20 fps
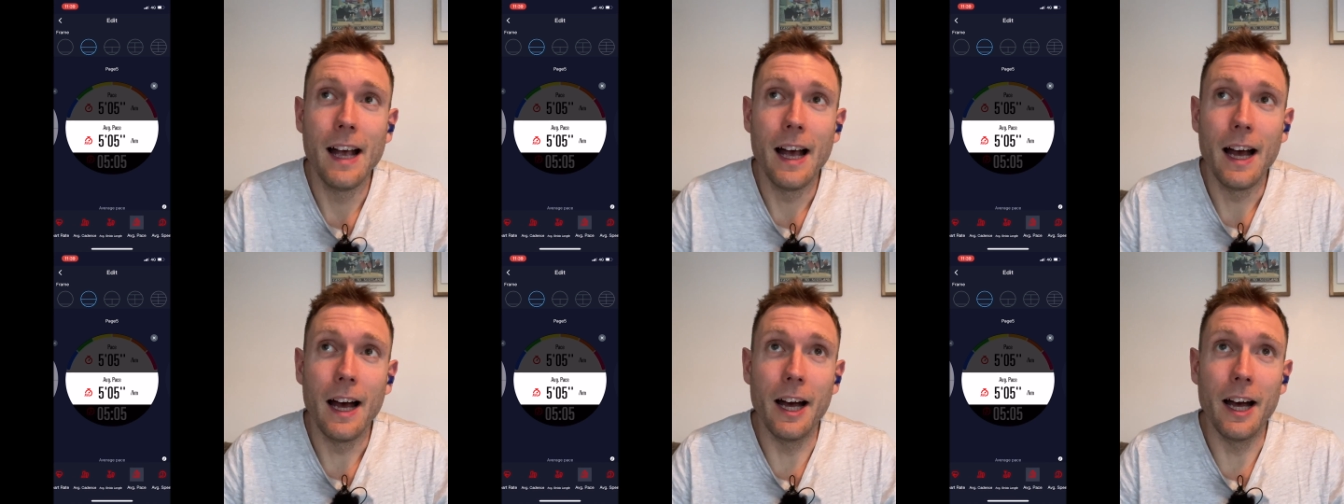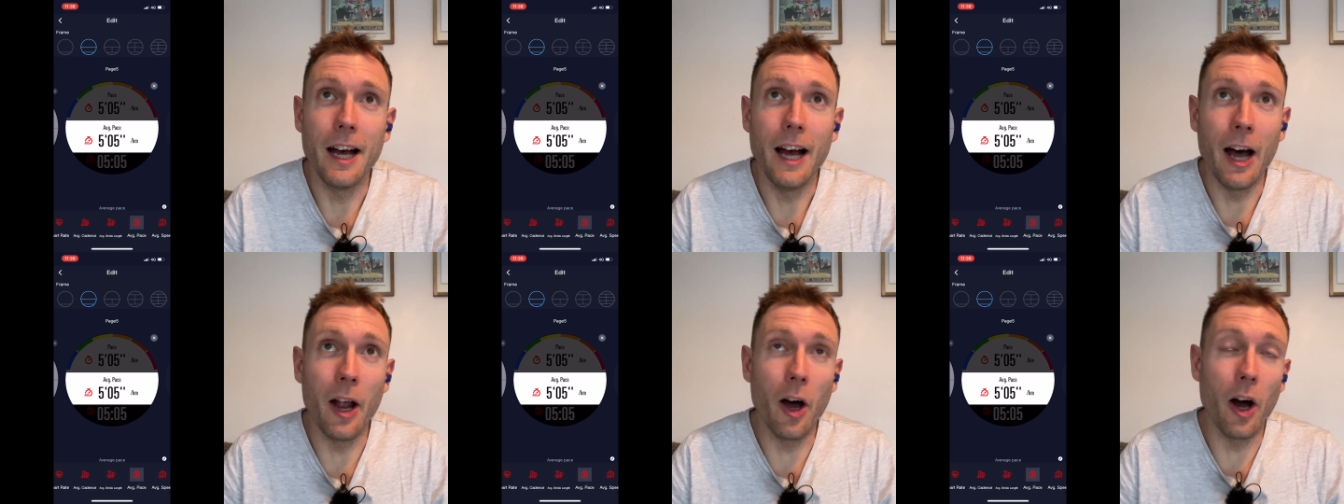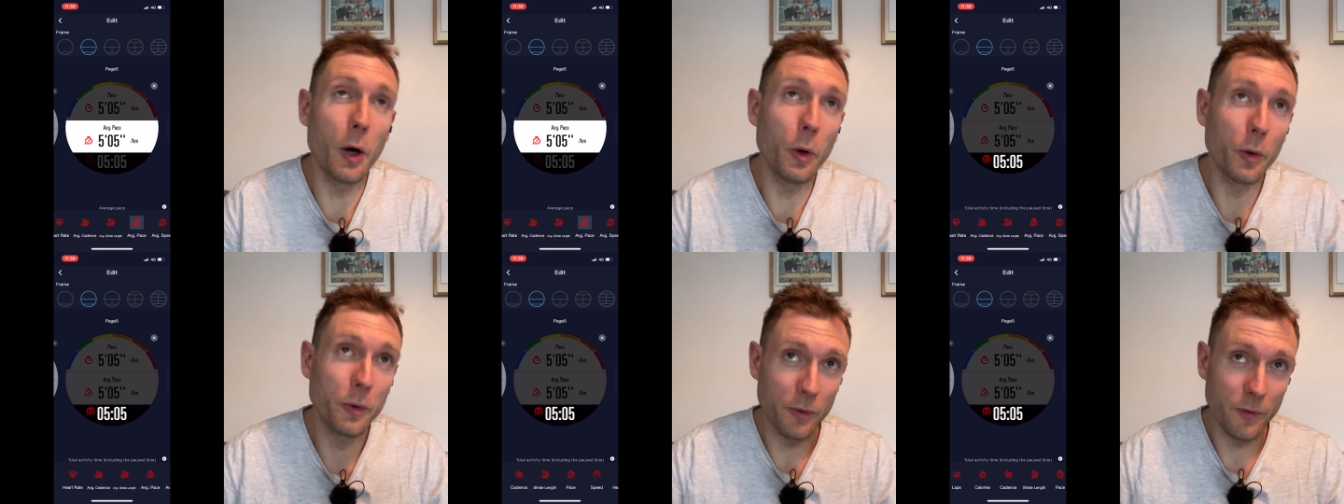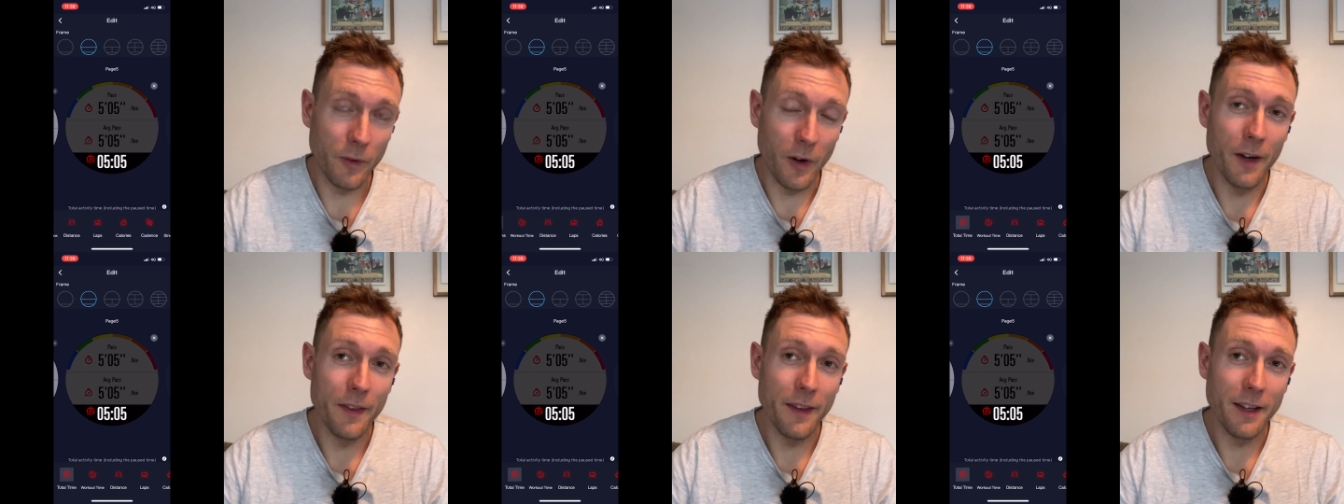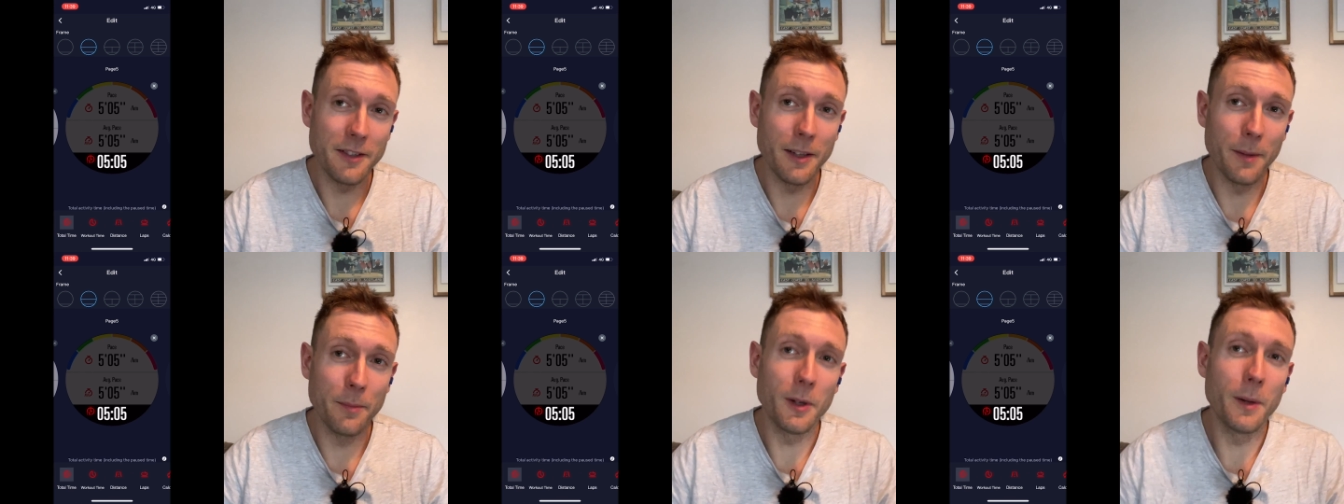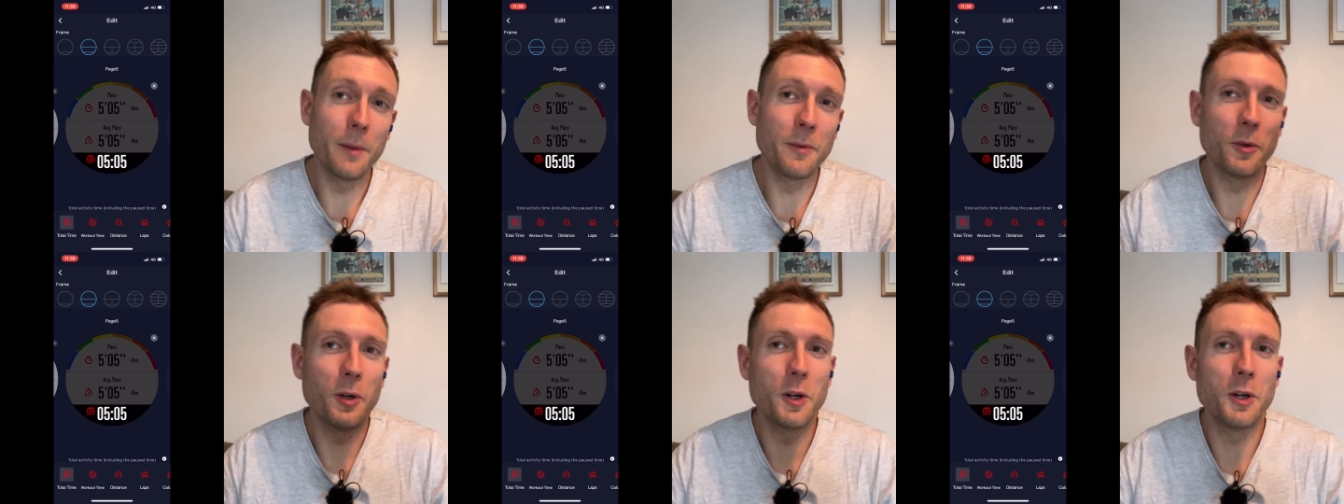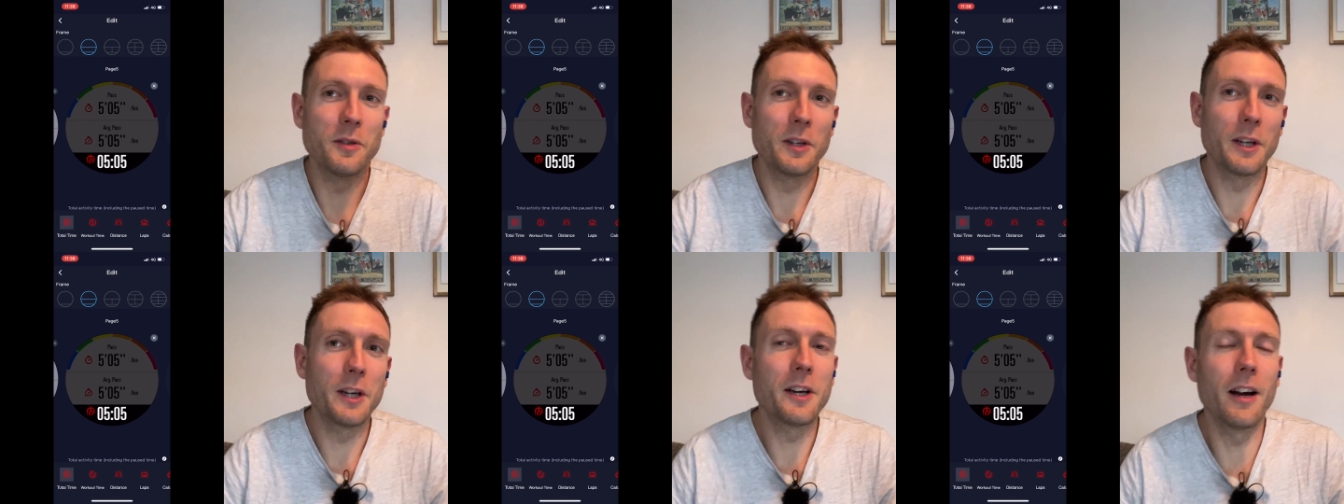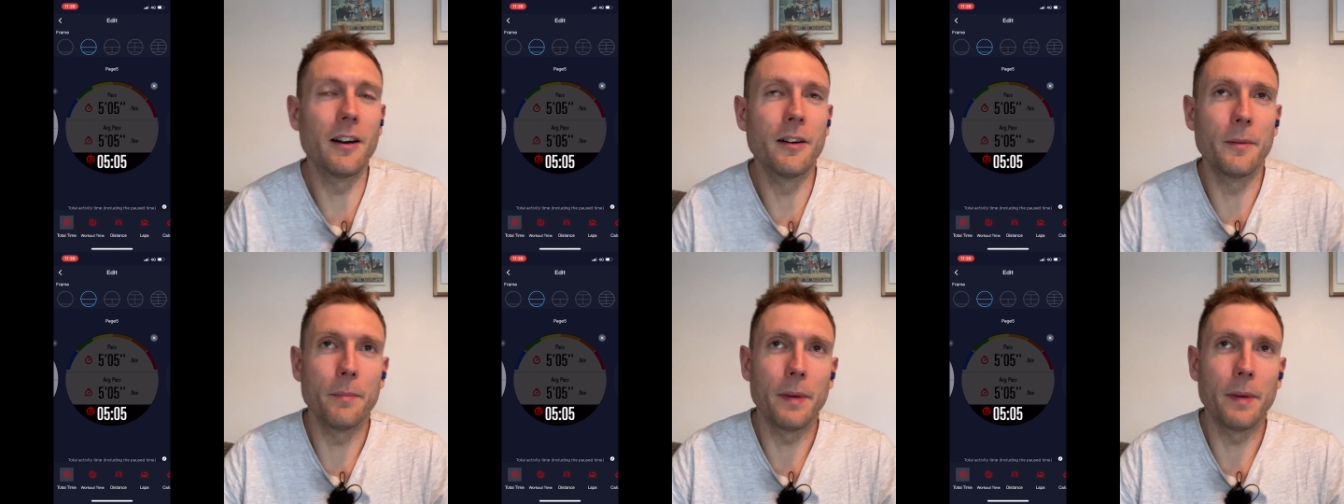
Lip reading: And I also find that sometimes when you're using current